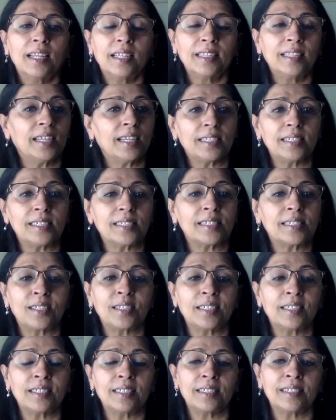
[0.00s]
They just
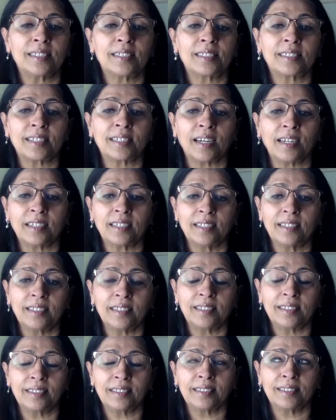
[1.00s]

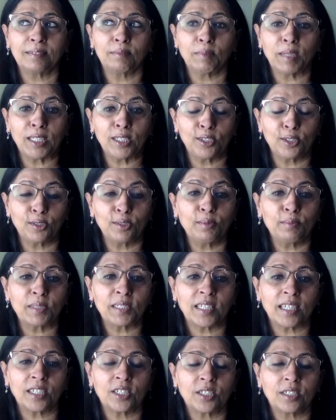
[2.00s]
started my
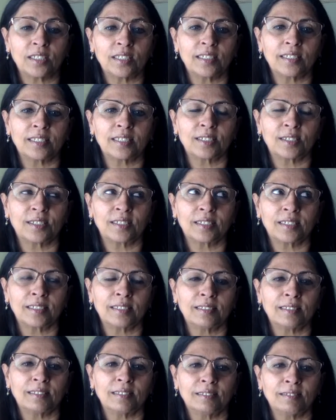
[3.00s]
Zoom sessions
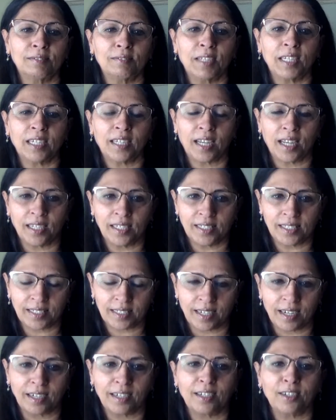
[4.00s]
when I
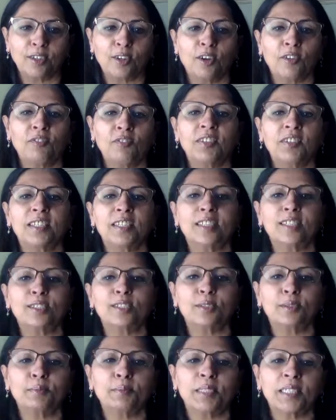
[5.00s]
started offering the
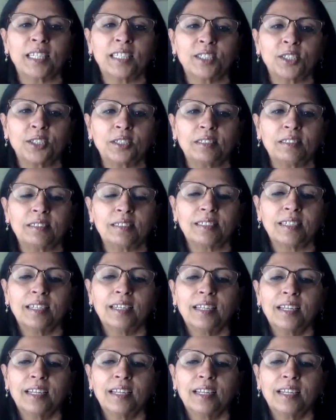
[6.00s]
Zoom sessions,